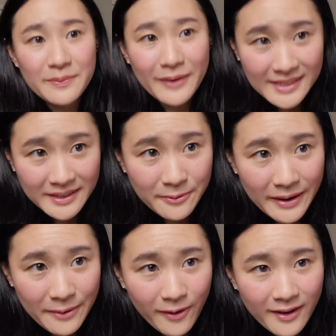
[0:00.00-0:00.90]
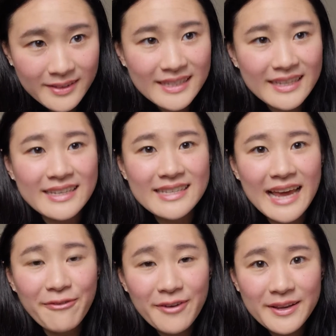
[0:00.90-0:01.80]
So basically the way it works is
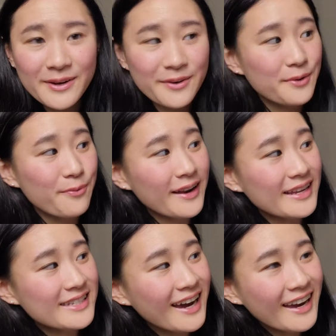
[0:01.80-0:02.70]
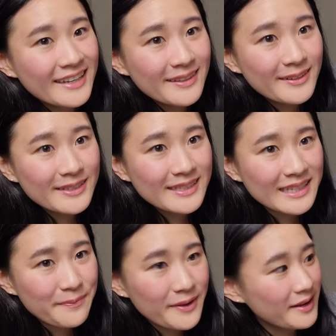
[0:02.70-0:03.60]
every year you write a tiny little
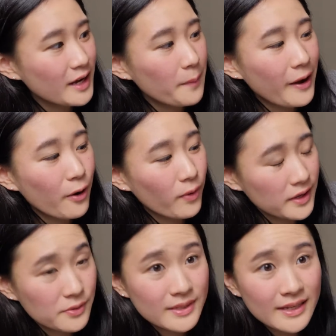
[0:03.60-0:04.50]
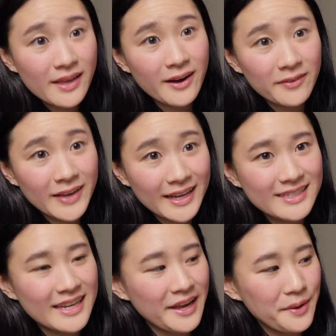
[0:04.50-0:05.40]
snippet about what you did on
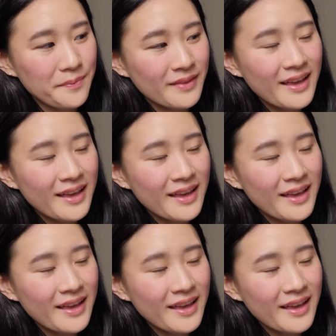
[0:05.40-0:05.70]
that day.